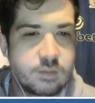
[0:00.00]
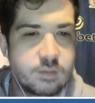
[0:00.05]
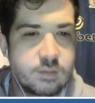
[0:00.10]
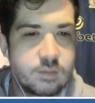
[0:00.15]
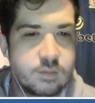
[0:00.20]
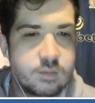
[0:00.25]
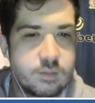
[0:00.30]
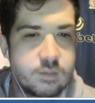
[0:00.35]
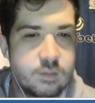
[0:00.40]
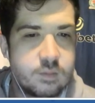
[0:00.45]

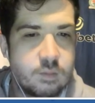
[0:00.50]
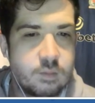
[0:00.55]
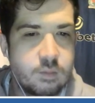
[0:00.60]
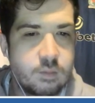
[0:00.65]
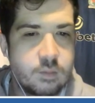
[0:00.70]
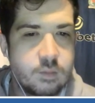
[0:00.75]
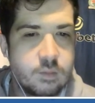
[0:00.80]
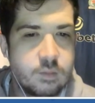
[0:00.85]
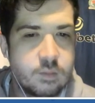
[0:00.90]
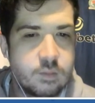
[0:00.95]

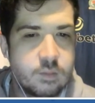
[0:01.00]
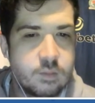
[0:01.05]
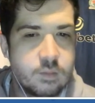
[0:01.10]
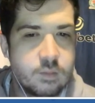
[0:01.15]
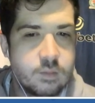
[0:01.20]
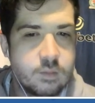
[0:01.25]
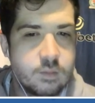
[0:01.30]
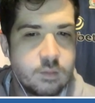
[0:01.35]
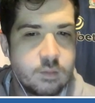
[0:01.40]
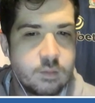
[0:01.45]

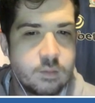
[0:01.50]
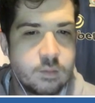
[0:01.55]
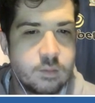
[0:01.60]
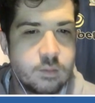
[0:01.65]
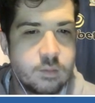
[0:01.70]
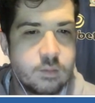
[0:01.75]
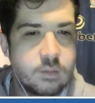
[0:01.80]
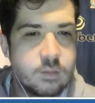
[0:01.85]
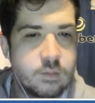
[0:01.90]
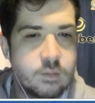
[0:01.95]

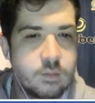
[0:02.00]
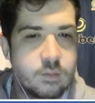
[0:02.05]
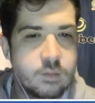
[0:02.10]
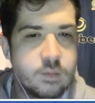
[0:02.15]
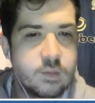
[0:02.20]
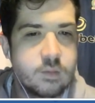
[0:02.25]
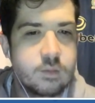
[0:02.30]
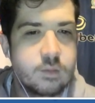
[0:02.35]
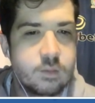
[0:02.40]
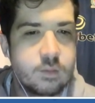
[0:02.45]

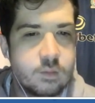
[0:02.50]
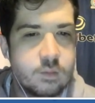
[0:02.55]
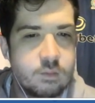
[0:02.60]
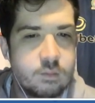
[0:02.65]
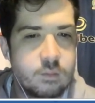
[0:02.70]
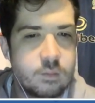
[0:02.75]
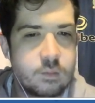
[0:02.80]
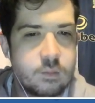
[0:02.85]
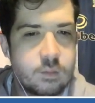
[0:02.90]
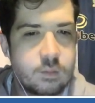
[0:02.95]

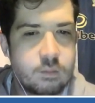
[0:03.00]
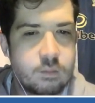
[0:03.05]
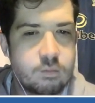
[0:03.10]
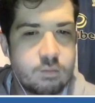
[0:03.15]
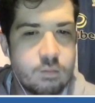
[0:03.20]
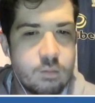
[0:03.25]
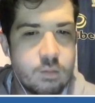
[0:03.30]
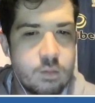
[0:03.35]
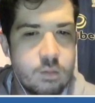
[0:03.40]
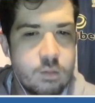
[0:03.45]

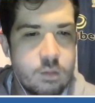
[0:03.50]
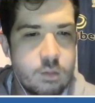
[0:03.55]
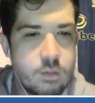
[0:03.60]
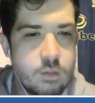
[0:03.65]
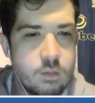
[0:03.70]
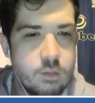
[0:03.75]
This person isn't speaking.